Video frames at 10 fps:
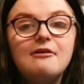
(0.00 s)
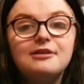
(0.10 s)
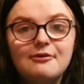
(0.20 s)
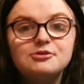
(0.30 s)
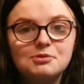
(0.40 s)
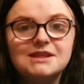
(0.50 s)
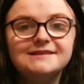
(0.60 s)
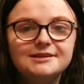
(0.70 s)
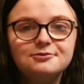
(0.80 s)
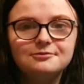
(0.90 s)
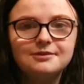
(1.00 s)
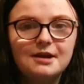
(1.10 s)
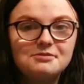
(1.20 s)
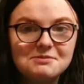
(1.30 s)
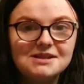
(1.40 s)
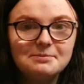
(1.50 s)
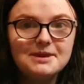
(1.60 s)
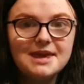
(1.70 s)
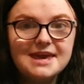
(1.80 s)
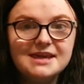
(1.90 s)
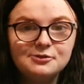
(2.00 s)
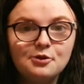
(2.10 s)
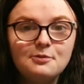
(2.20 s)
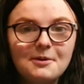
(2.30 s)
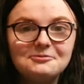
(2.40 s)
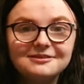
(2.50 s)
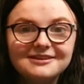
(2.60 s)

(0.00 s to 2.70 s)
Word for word: That was with a deal. It was meant to be eighty-two pounds.